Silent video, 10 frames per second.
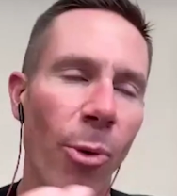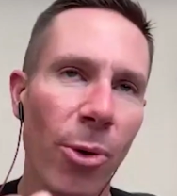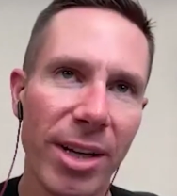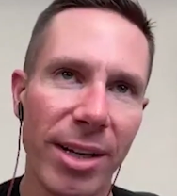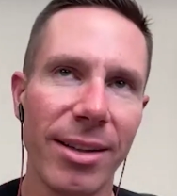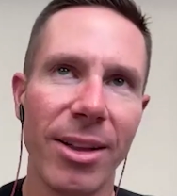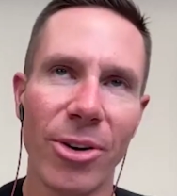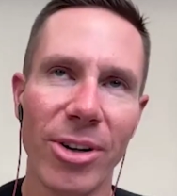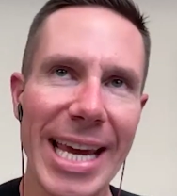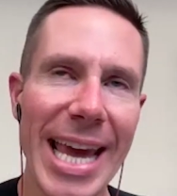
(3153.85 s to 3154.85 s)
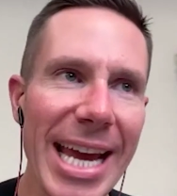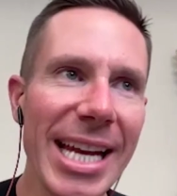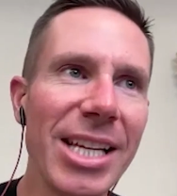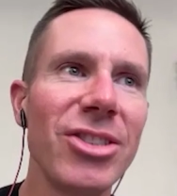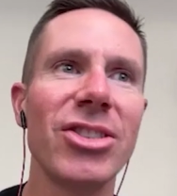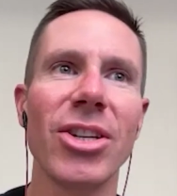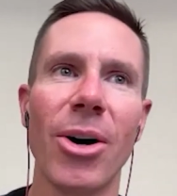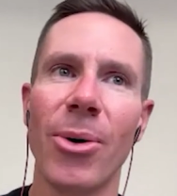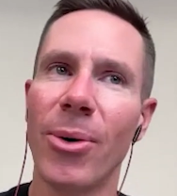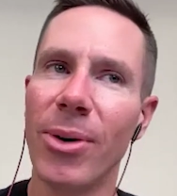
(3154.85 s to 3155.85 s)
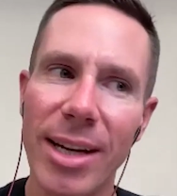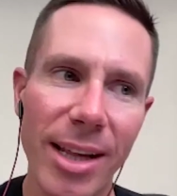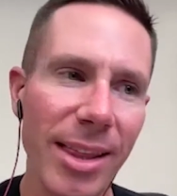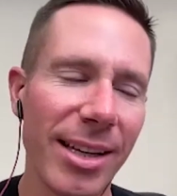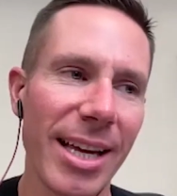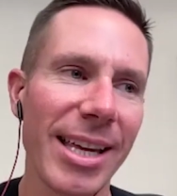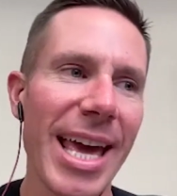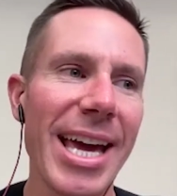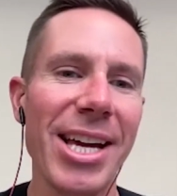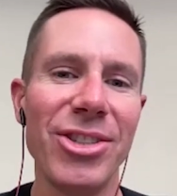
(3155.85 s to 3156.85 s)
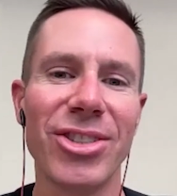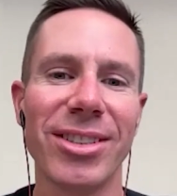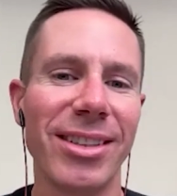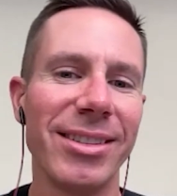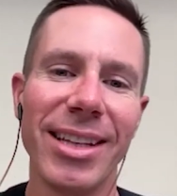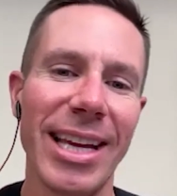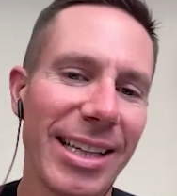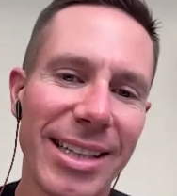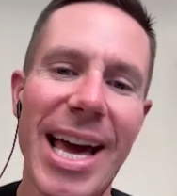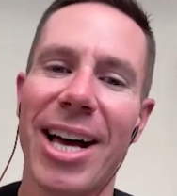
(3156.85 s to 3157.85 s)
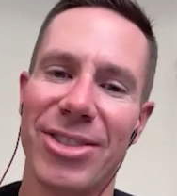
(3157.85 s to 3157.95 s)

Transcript: born in the early 80s. So anything Nick Cage, like, yes.